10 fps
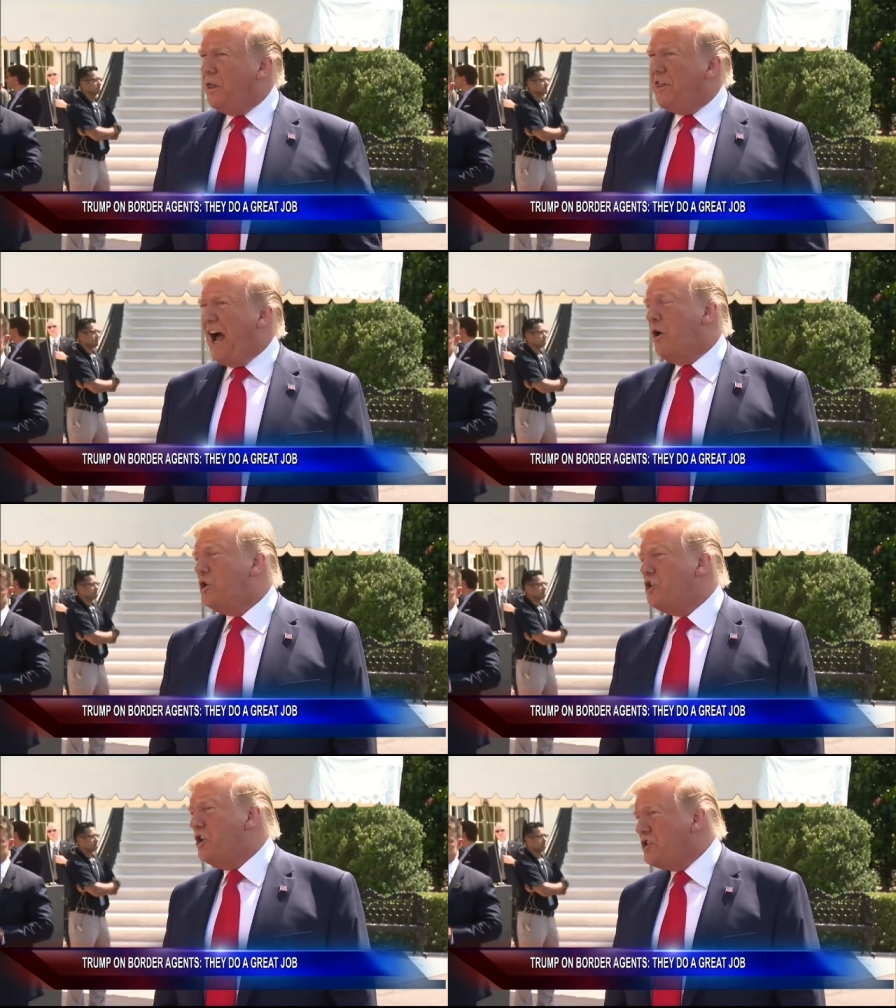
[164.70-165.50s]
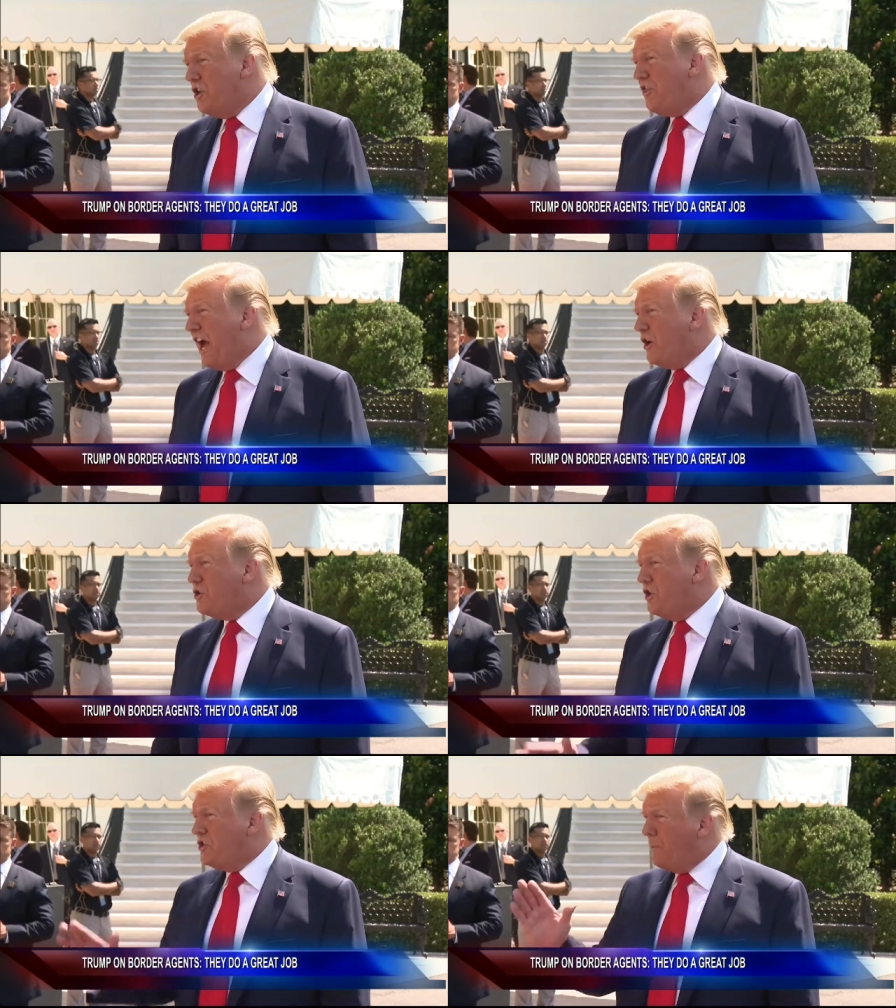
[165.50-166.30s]
thousands and
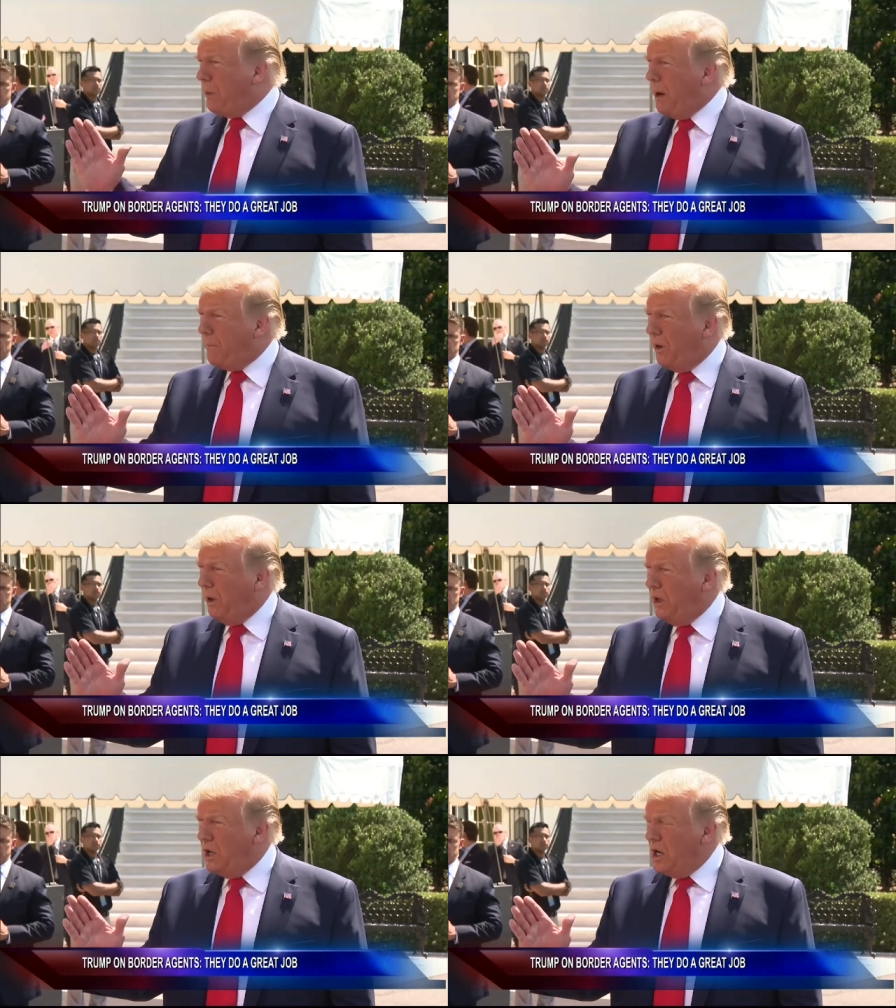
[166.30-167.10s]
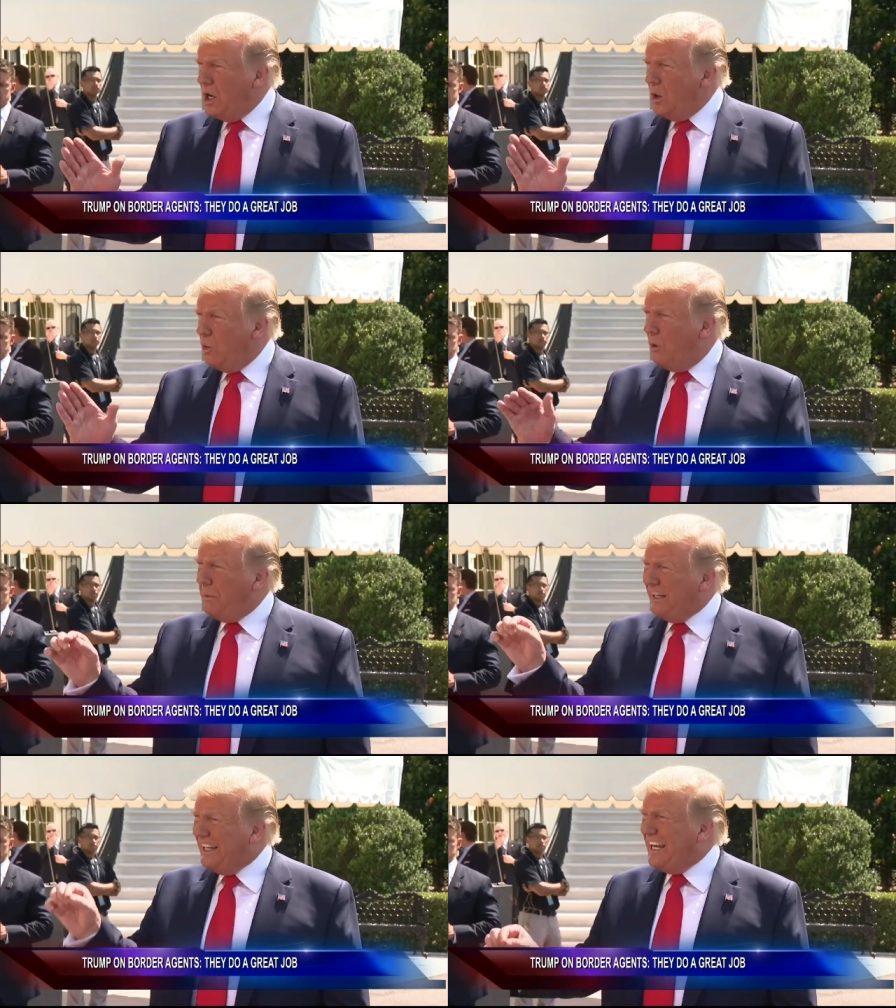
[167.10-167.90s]
thousands of people will
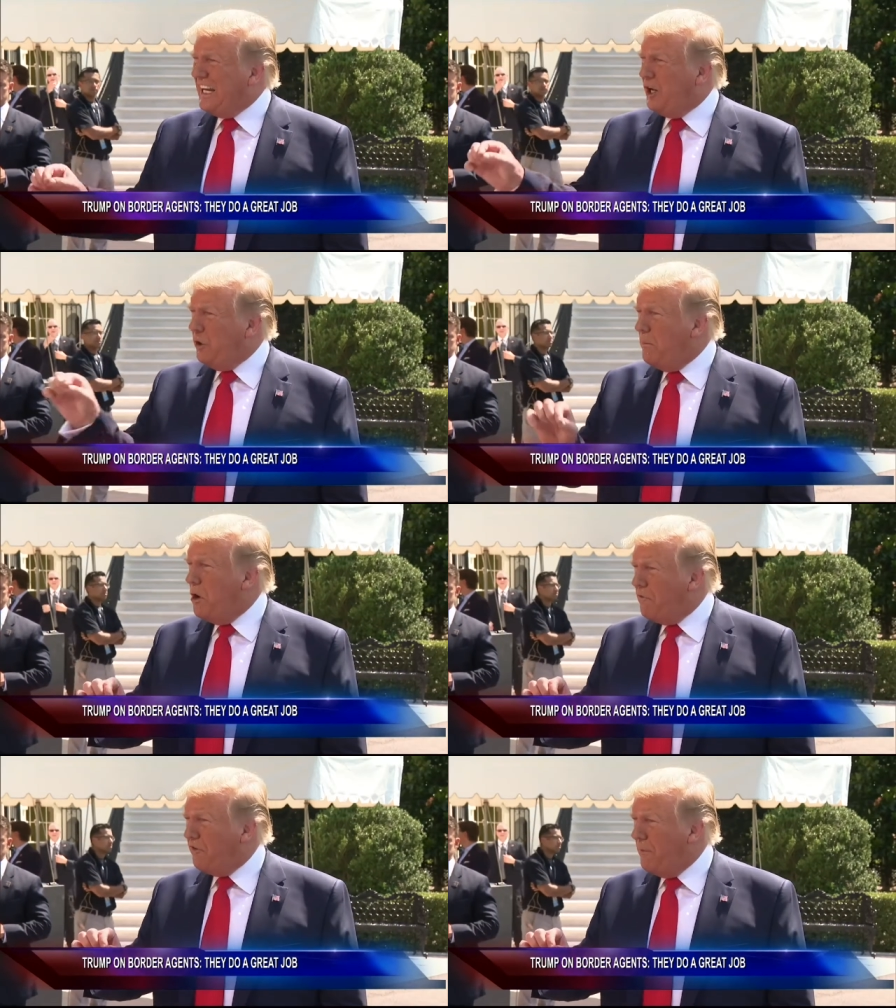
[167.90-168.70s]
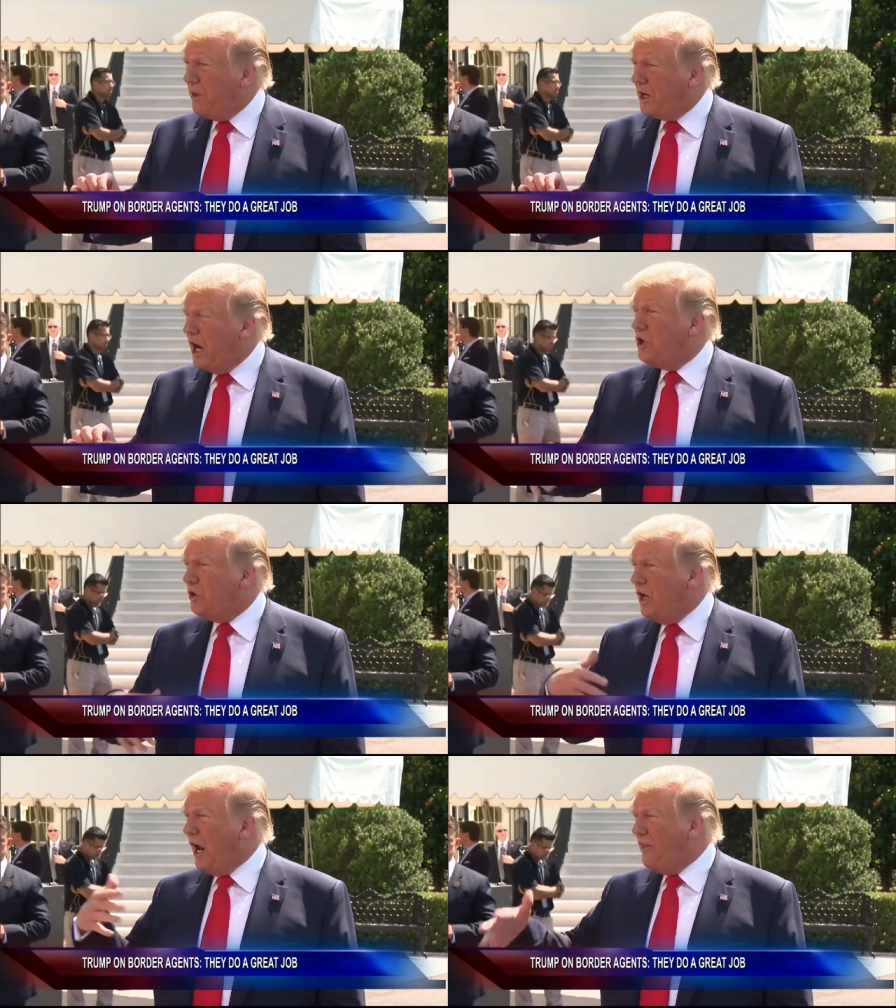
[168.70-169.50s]
be legally removed from the
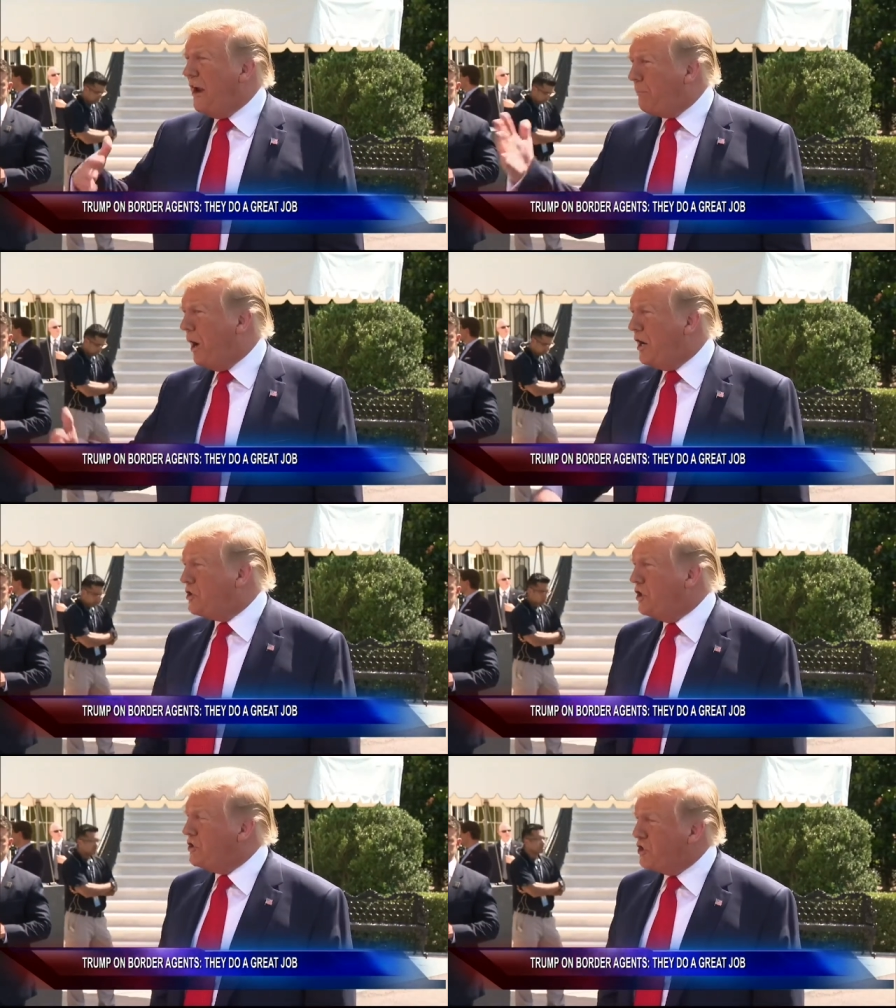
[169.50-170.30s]
country, and that process